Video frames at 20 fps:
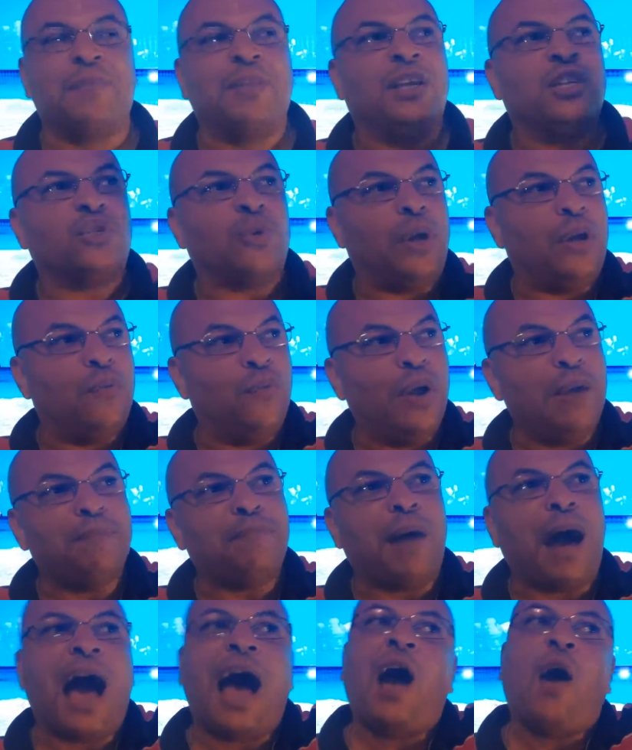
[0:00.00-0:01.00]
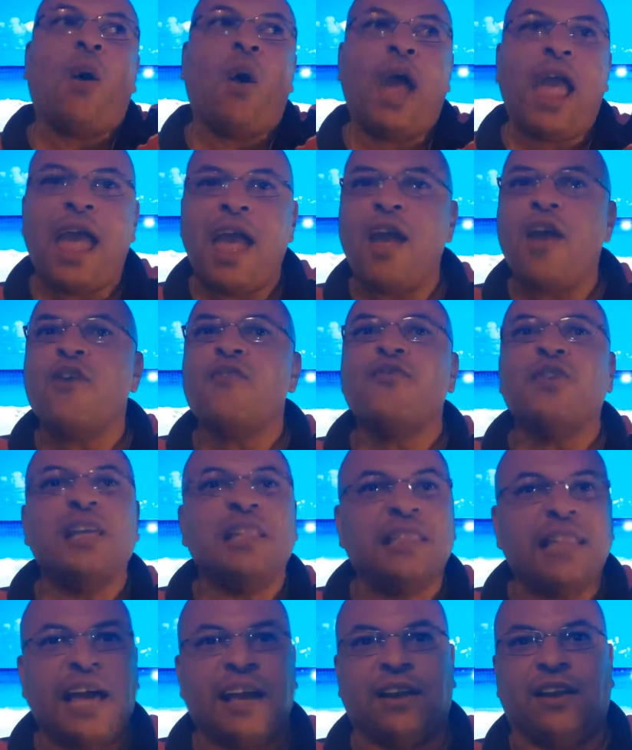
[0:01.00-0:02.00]
So he went by every
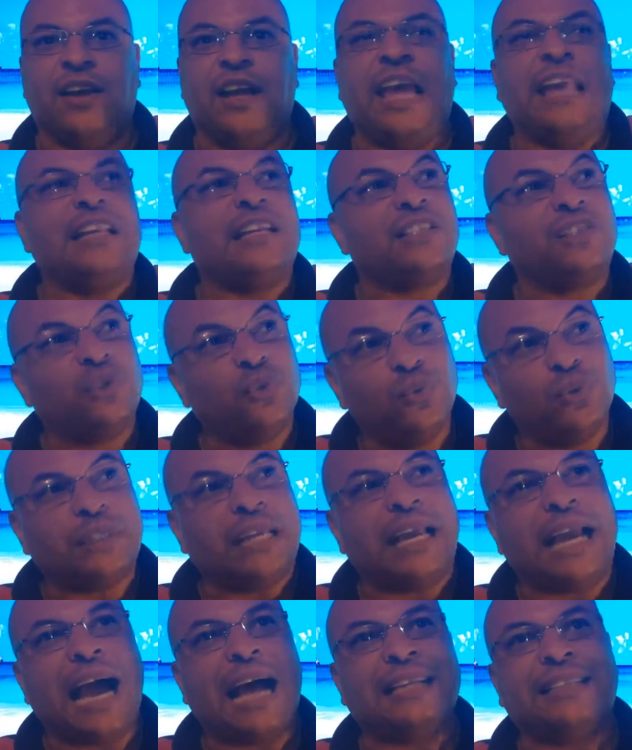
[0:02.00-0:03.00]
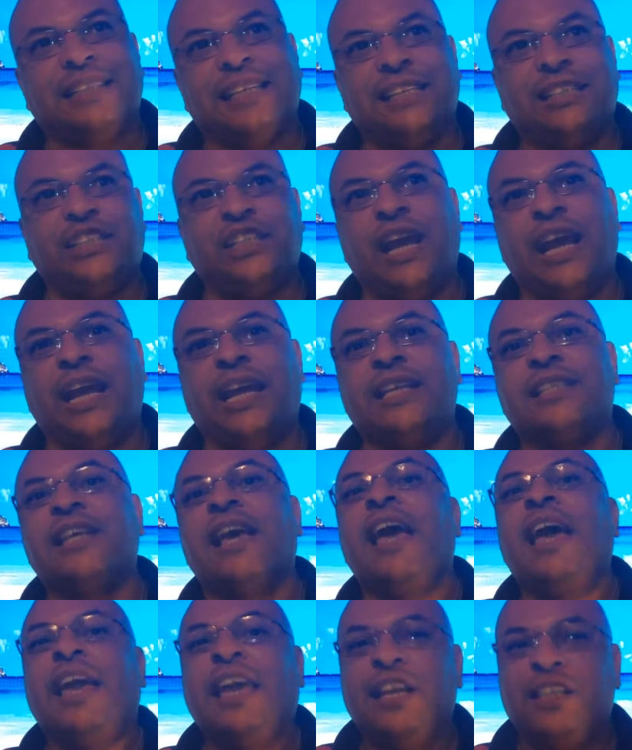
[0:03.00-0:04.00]
letter, and as soon as they got to the J's,
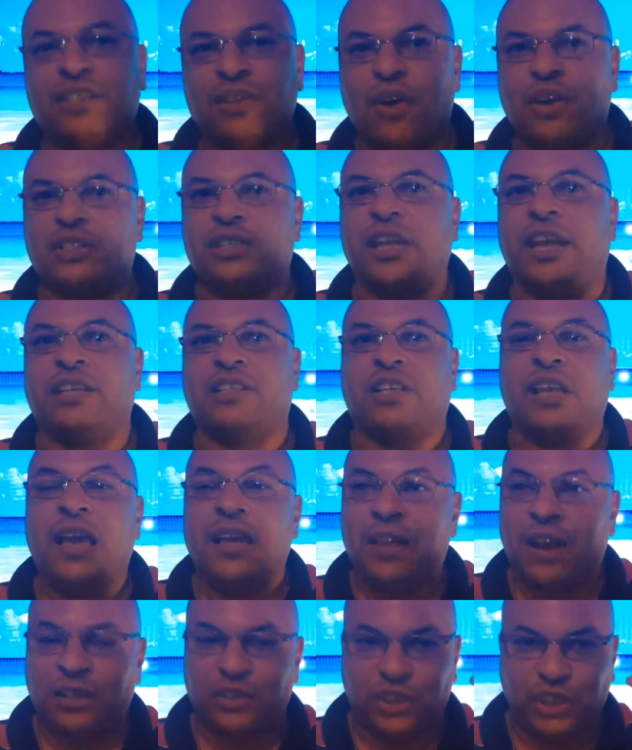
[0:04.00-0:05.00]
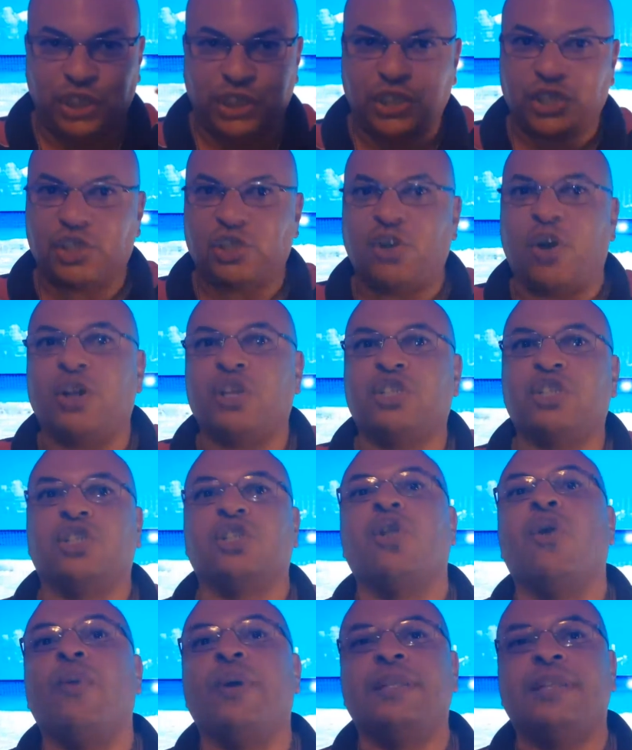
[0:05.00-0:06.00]
he started saying, Jesus started
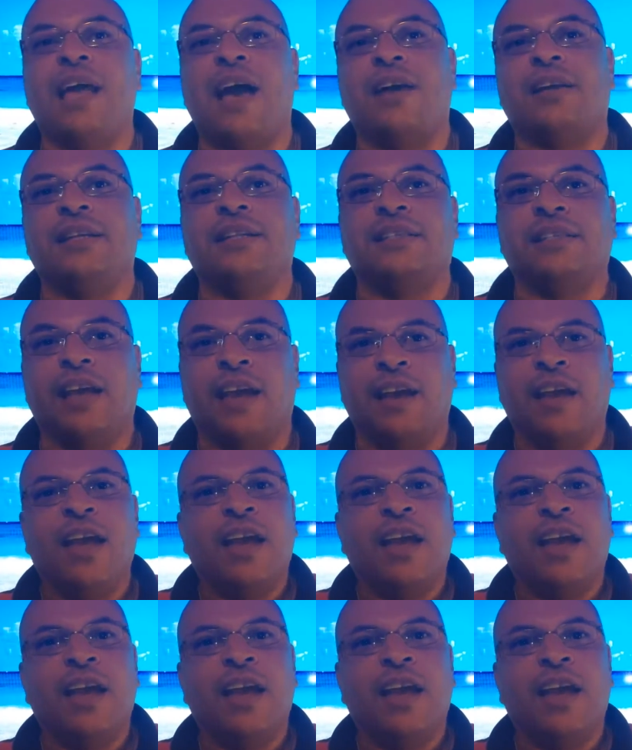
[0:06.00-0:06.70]
slowing down. He said,